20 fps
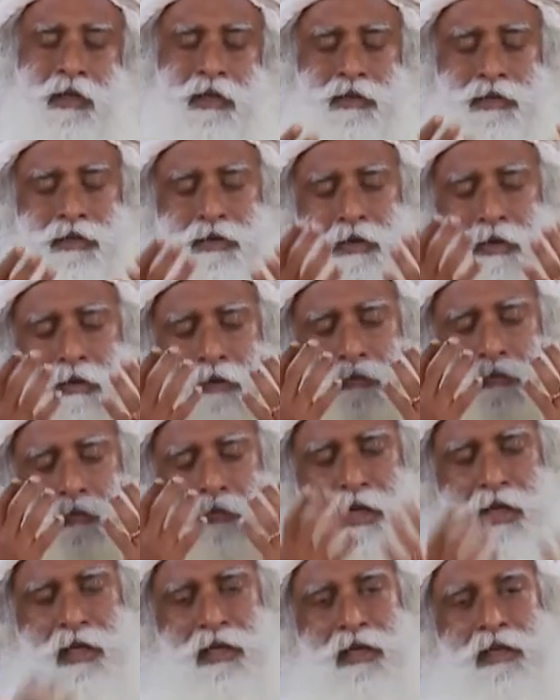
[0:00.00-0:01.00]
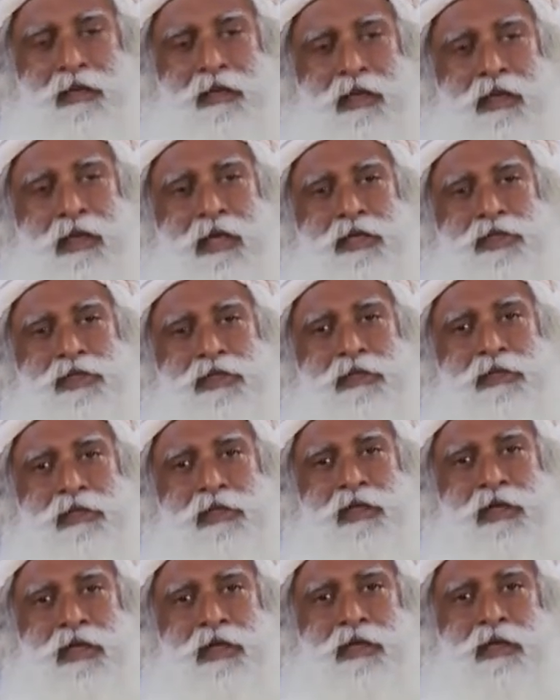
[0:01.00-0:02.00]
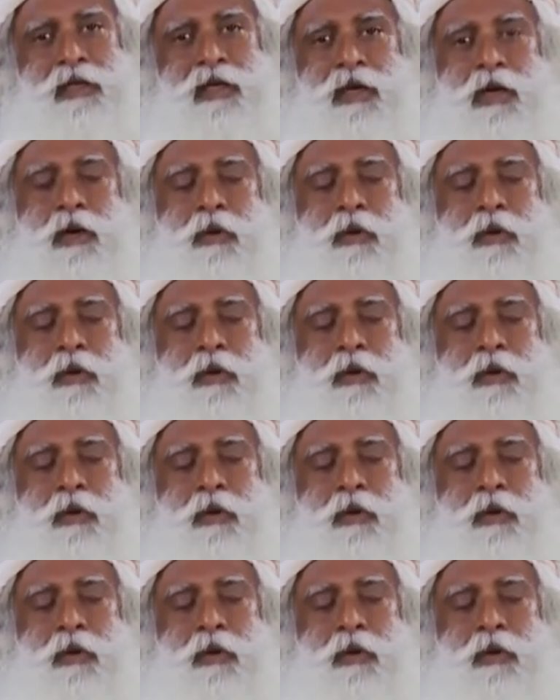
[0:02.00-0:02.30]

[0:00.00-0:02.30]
So making the nation clean